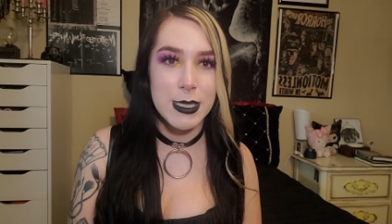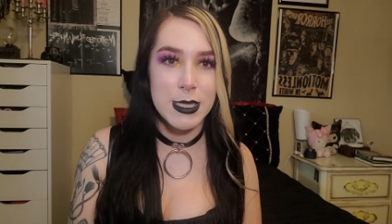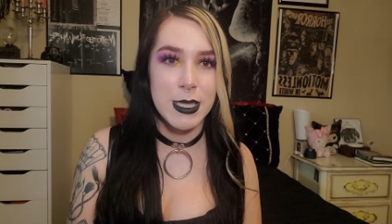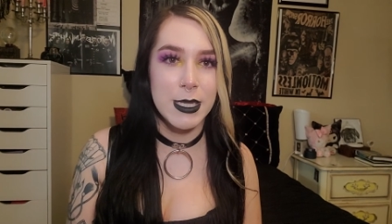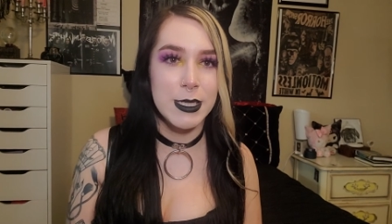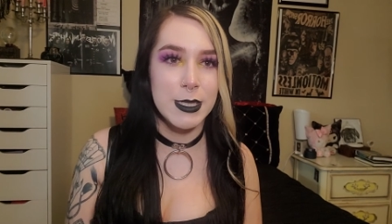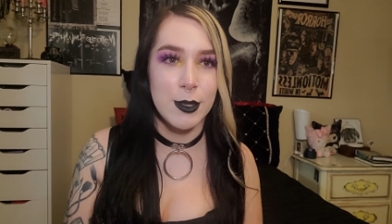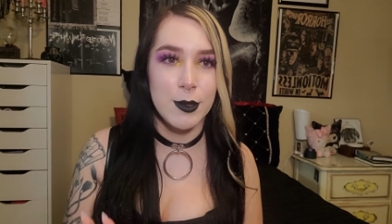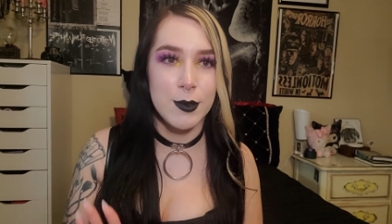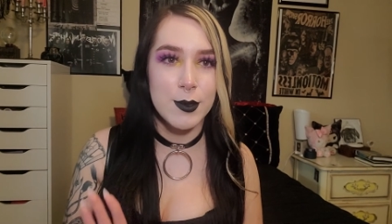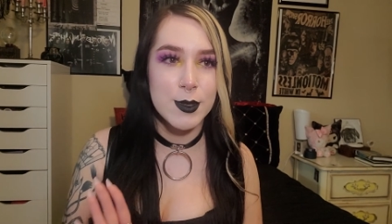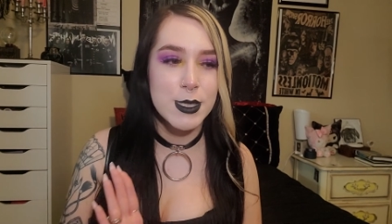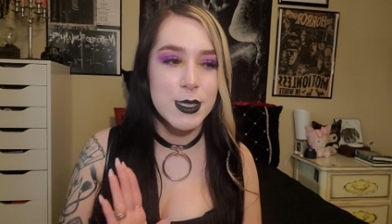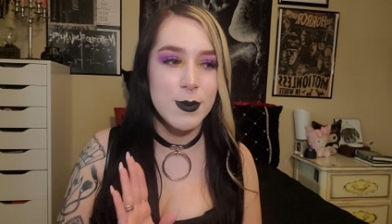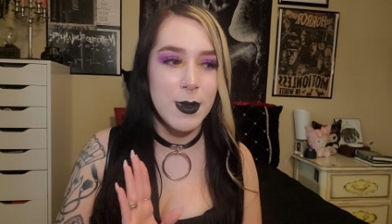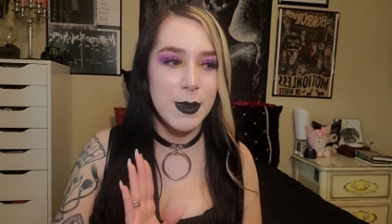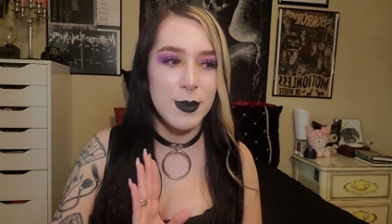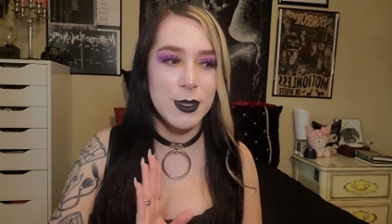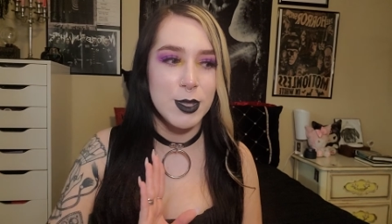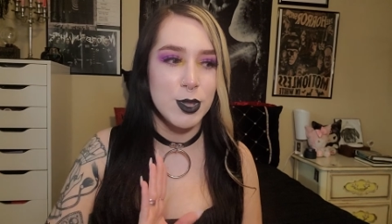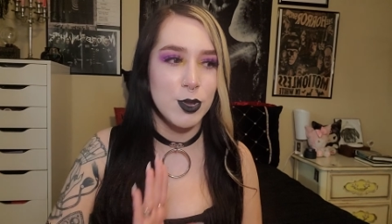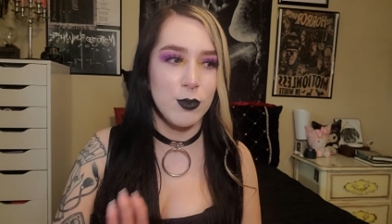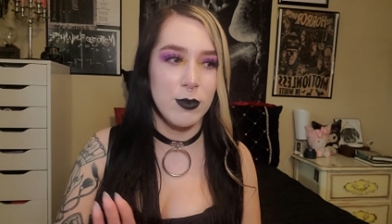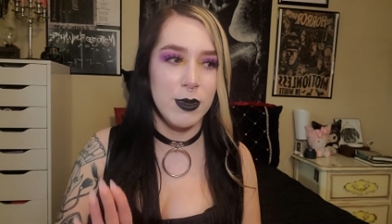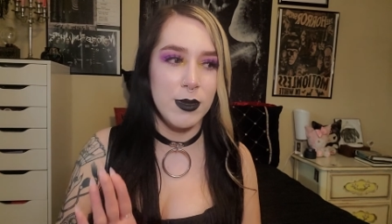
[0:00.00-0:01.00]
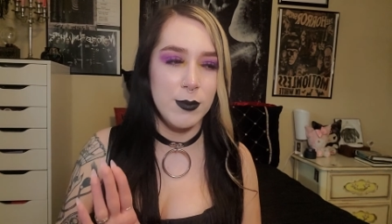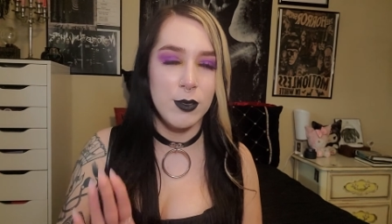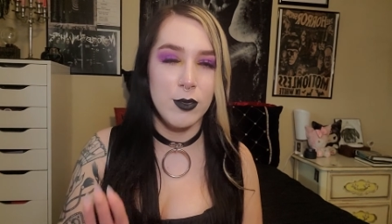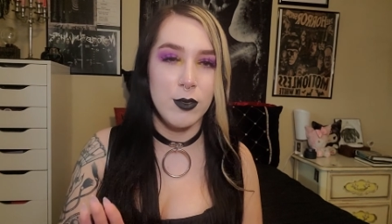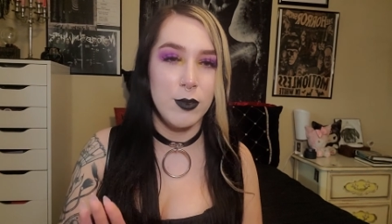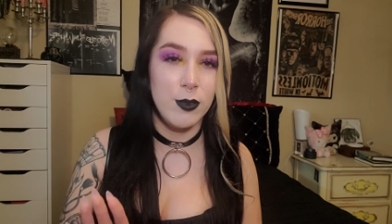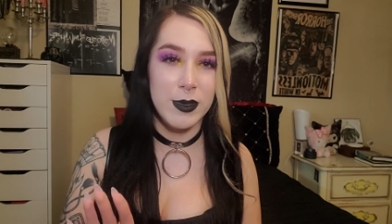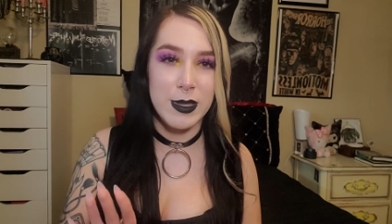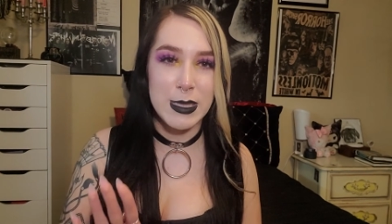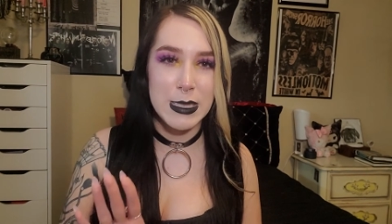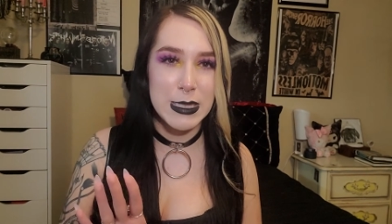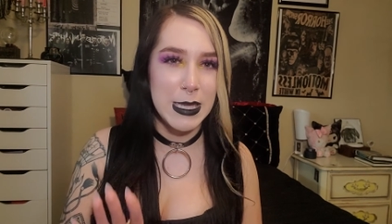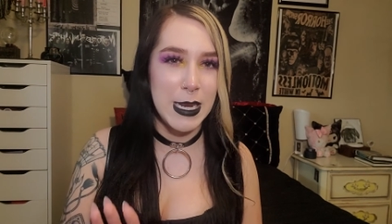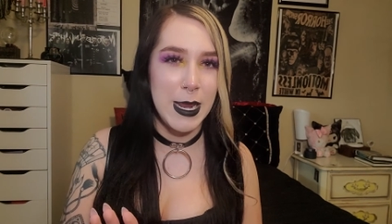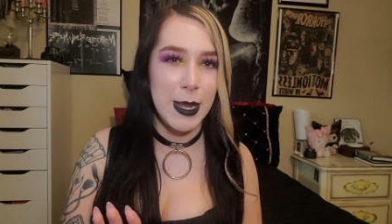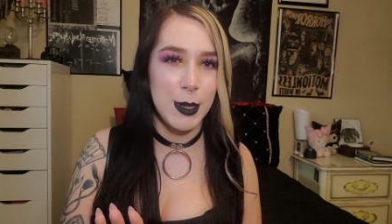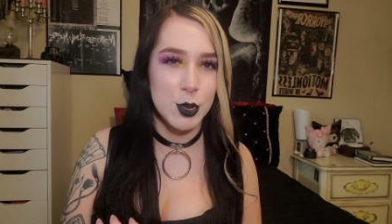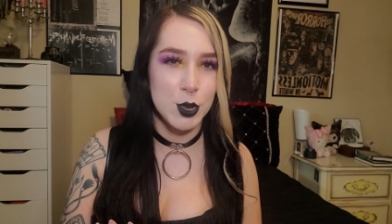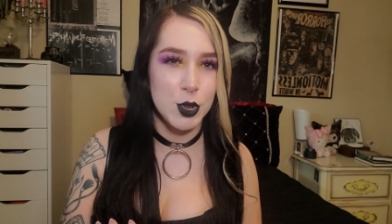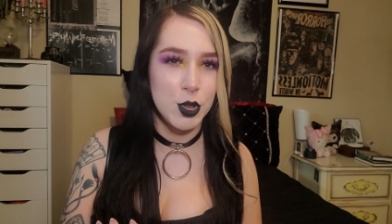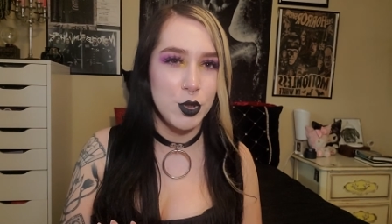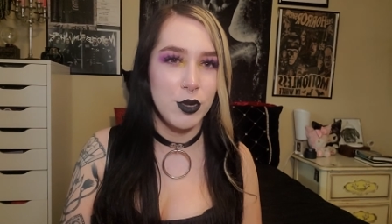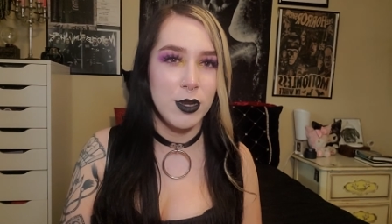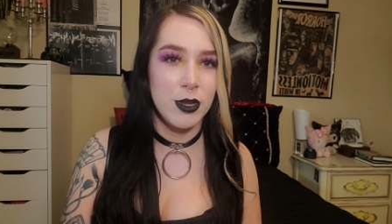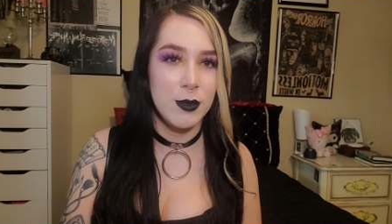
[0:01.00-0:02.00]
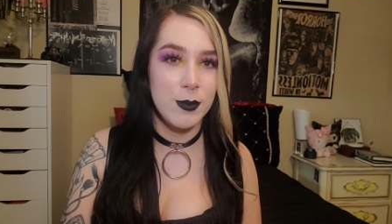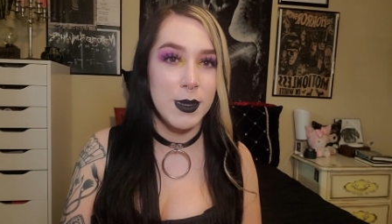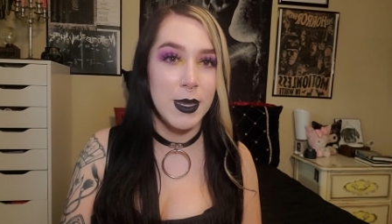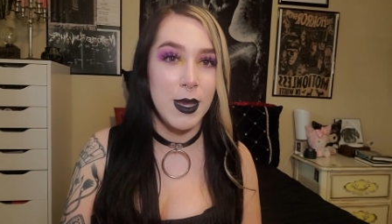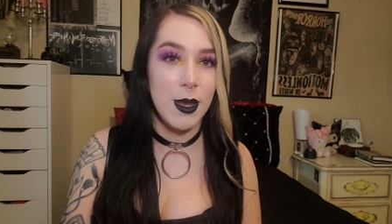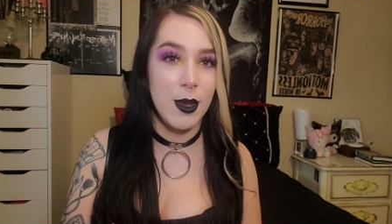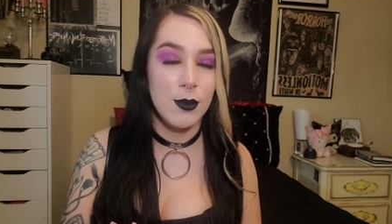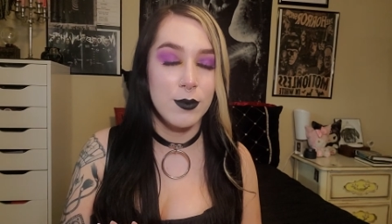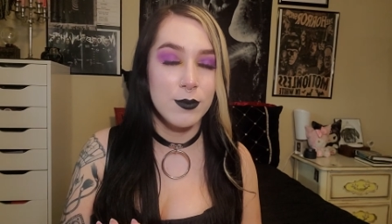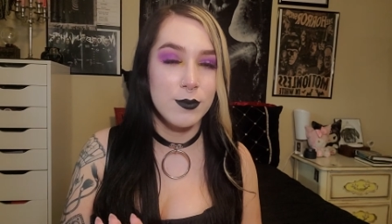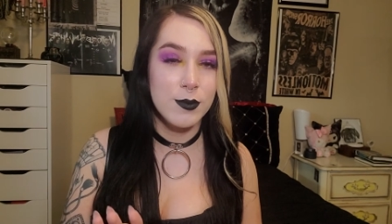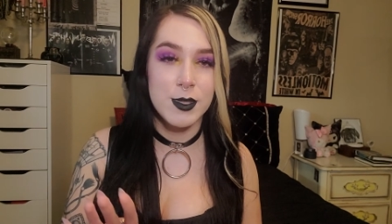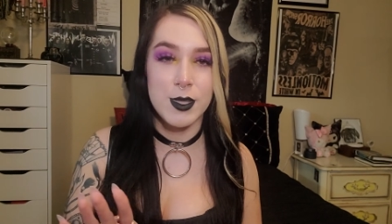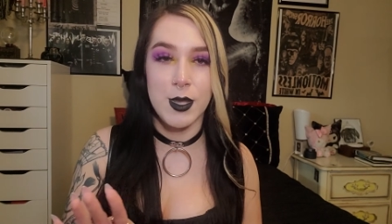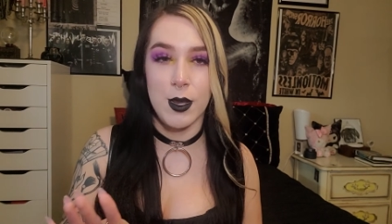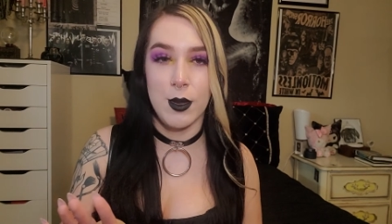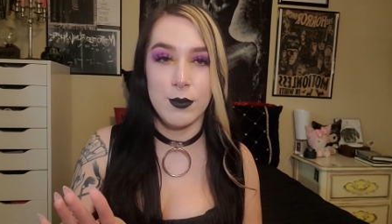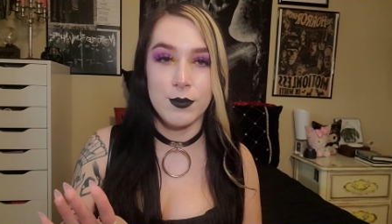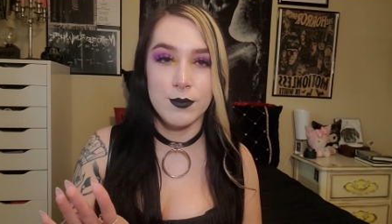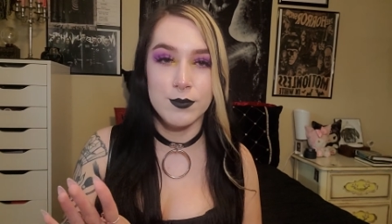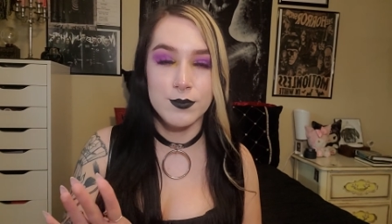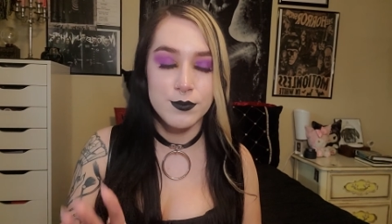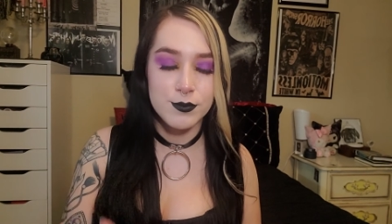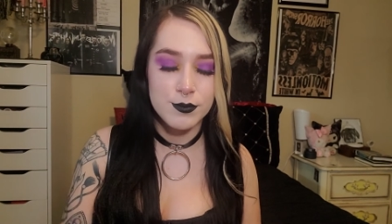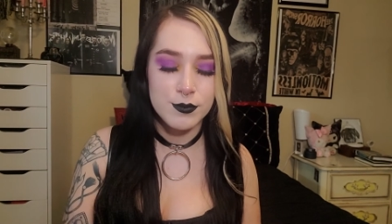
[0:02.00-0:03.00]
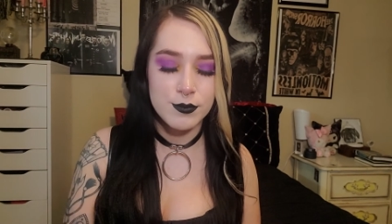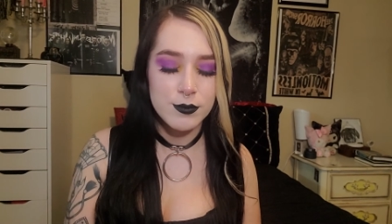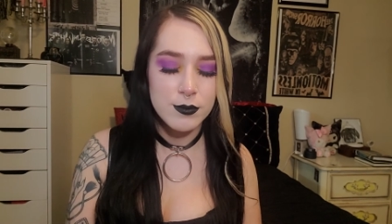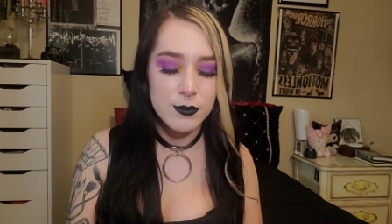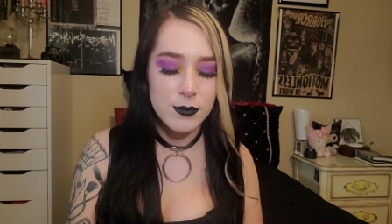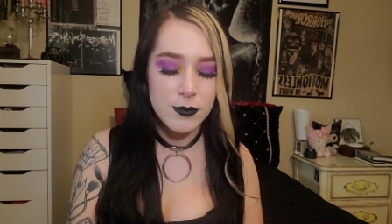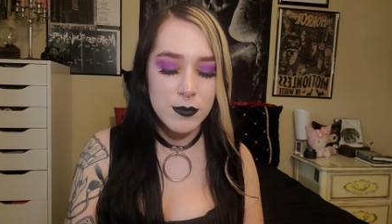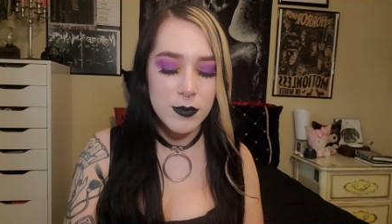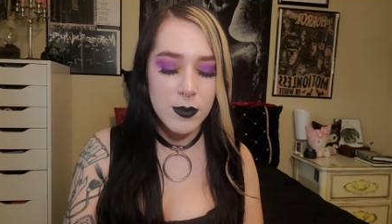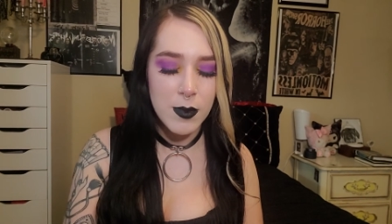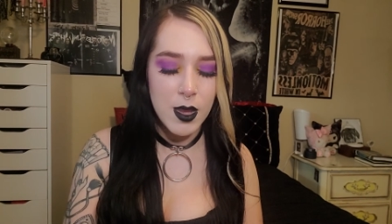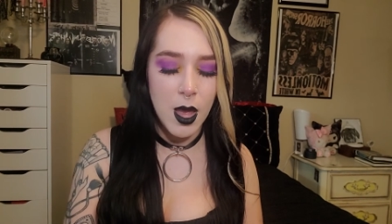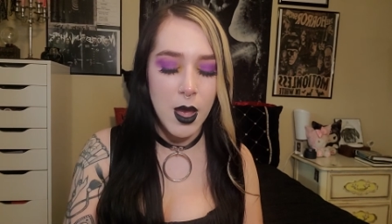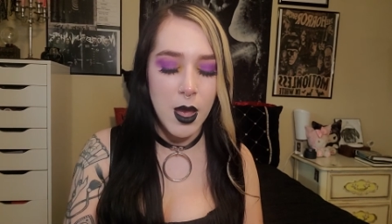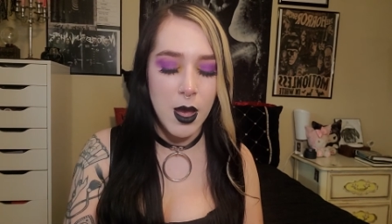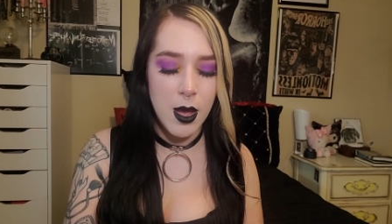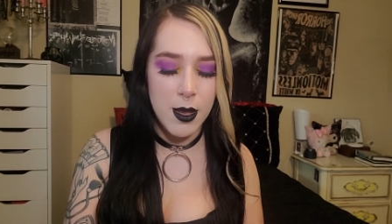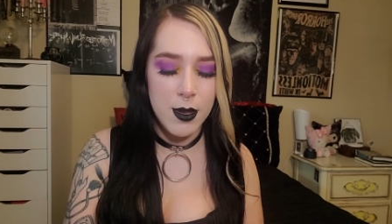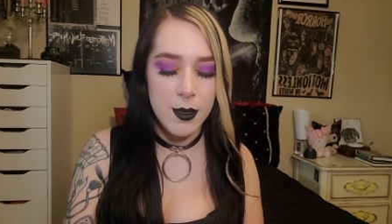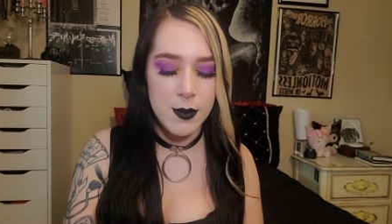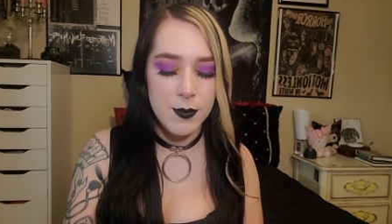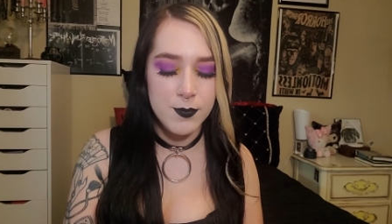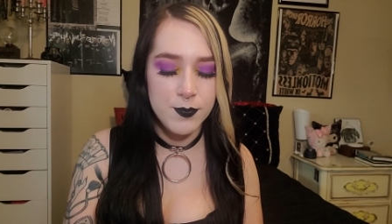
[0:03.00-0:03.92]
Like there's maybe three movies that actually creep me out. So, um,